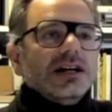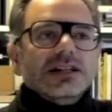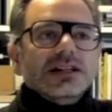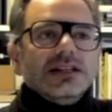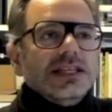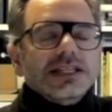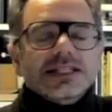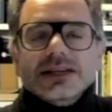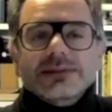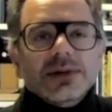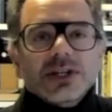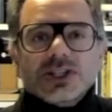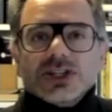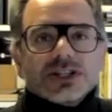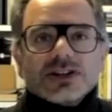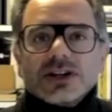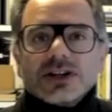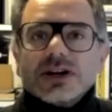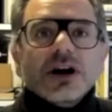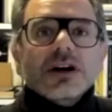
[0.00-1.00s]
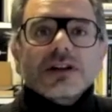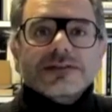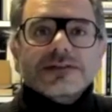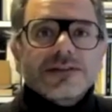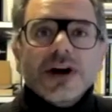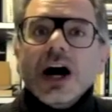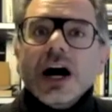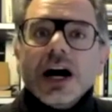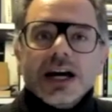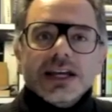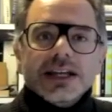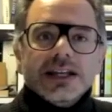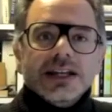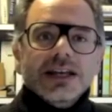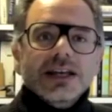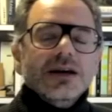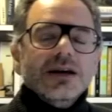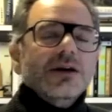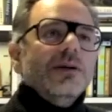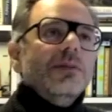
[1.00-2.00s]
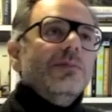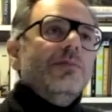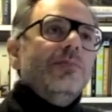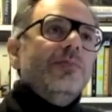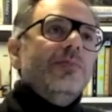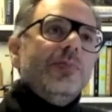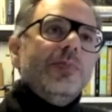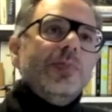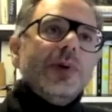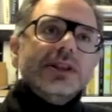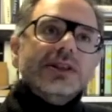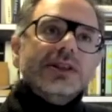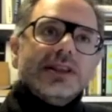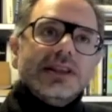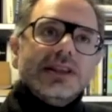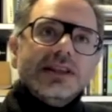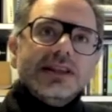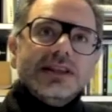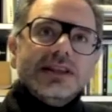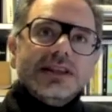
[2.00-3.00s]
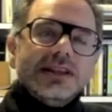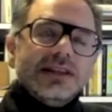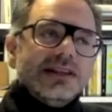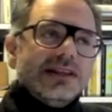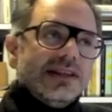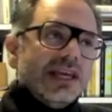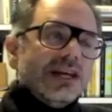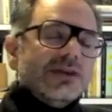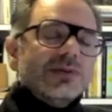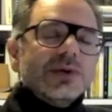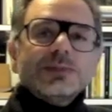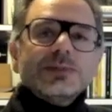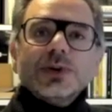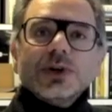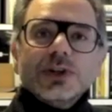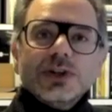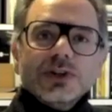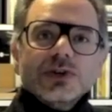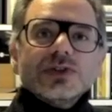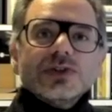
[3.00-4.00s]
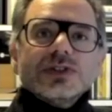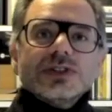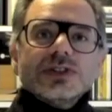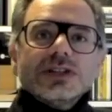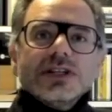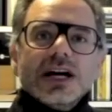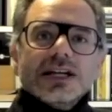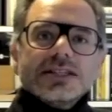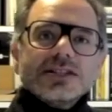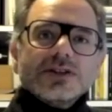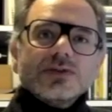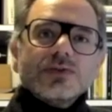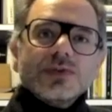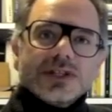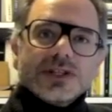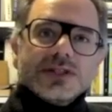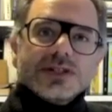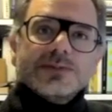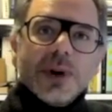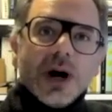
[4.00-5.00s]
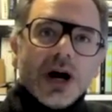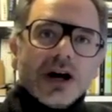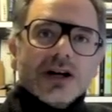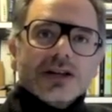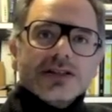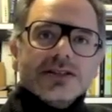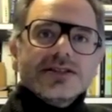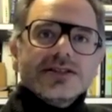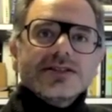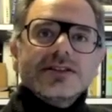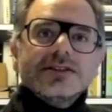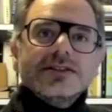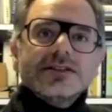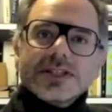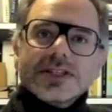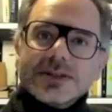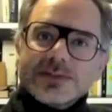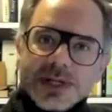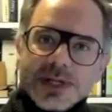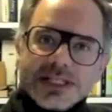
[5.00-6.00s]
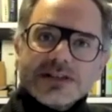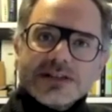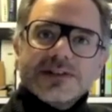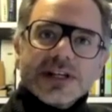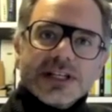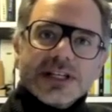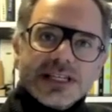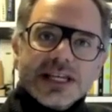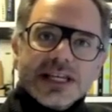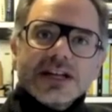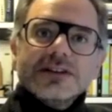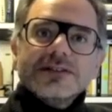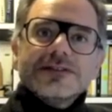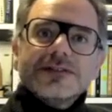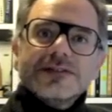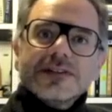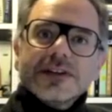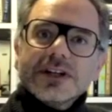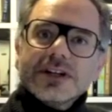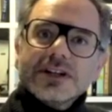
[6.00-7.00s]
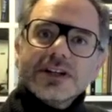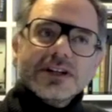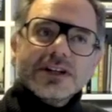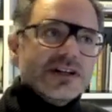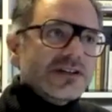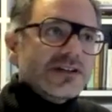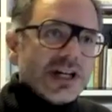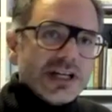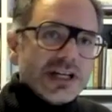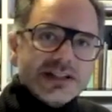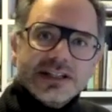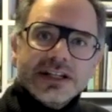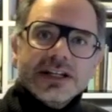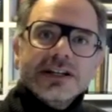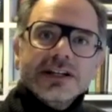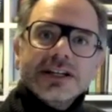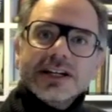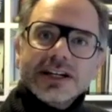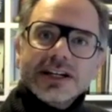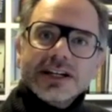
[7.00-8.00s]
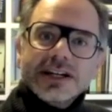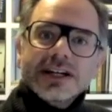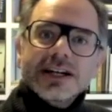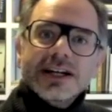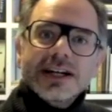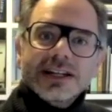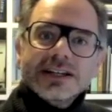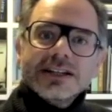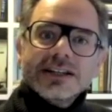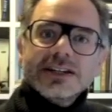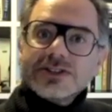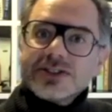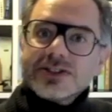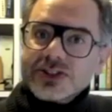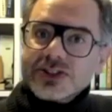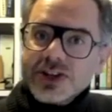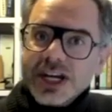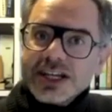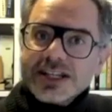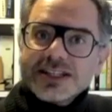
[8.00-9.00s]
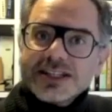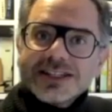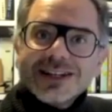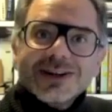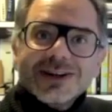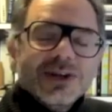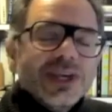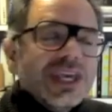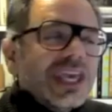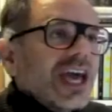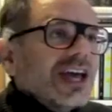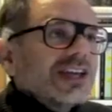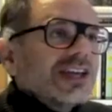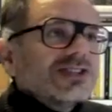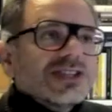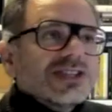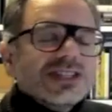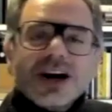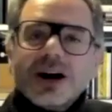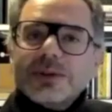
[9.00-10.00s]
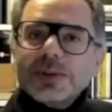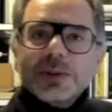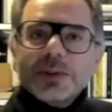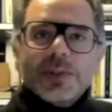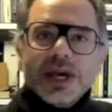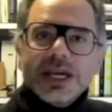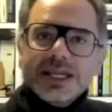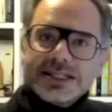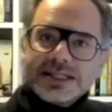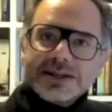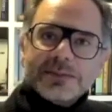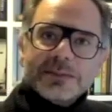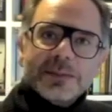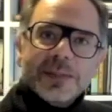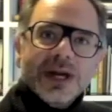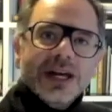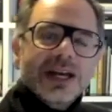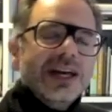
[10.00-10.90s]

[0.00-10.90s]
these images are all fine, but they were produced as a response to a specific set of criteria and constraints. You know, you can't just copy paste them.